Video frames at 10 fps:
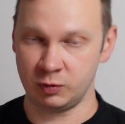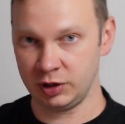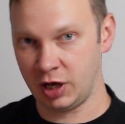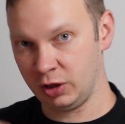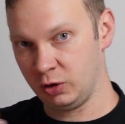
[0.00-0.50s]

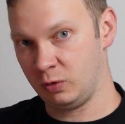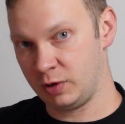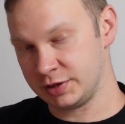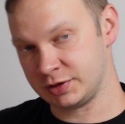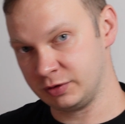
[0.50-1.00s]
will
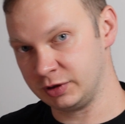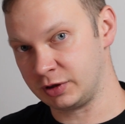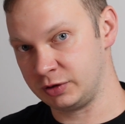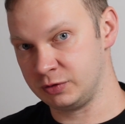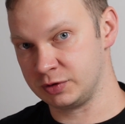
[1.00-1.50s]
allow us to
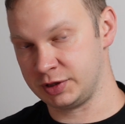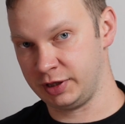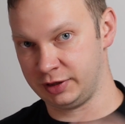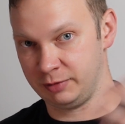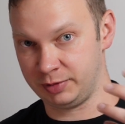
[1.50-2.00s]
introduce
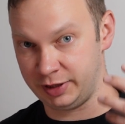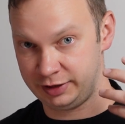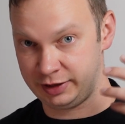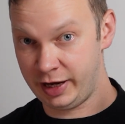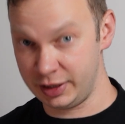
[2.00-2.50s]
a
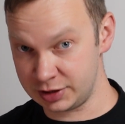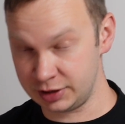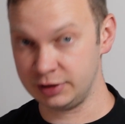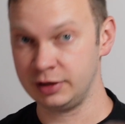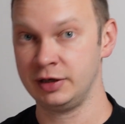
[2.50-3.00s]
template
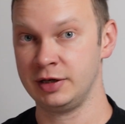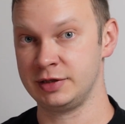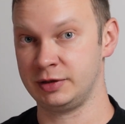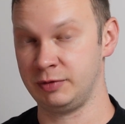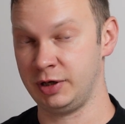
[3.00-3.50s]
engine
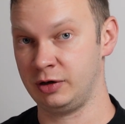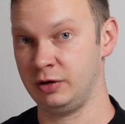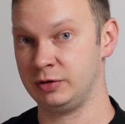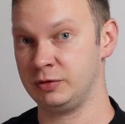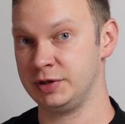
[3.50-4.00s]
that we are
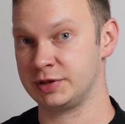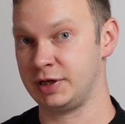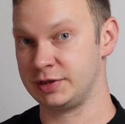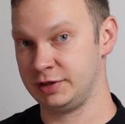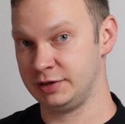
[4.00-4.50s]
going to
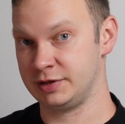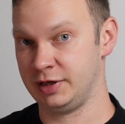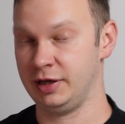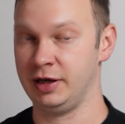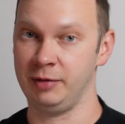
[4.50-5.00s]
discuss in
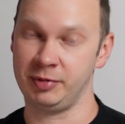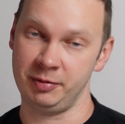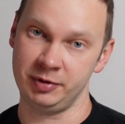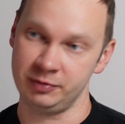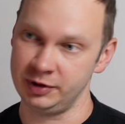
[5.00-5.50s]
the
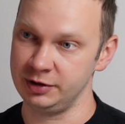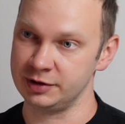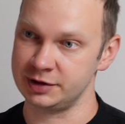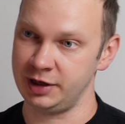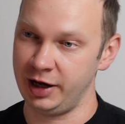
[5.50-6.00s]
upcoming videos,